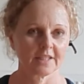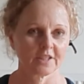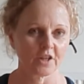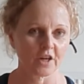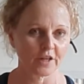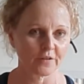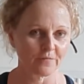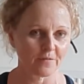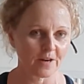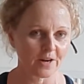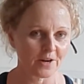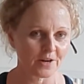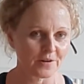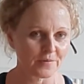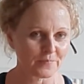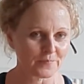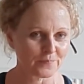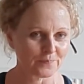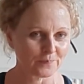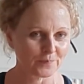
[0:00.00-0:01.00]
Darth Vader,
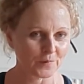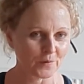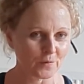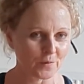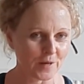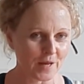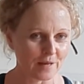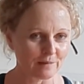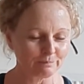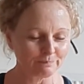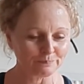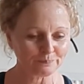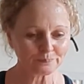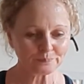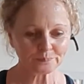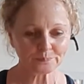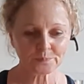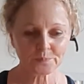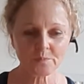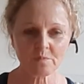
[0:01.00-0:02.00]
okay?
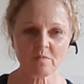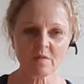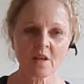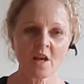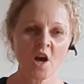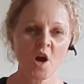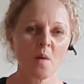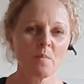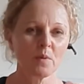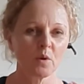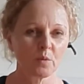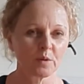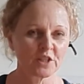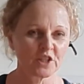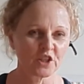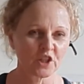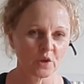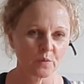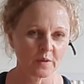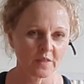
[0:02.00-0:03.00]
But we're
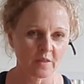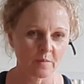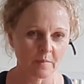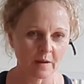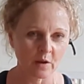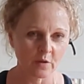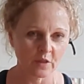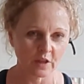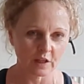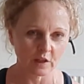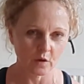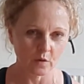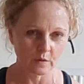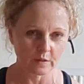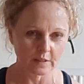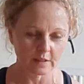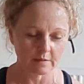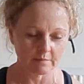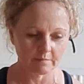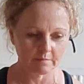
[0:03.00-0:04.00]
doing it with the mouth
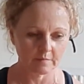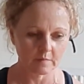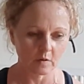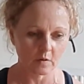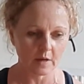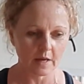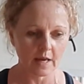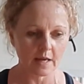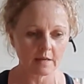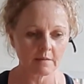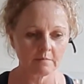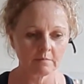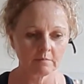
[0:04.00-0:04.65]
closed, okay?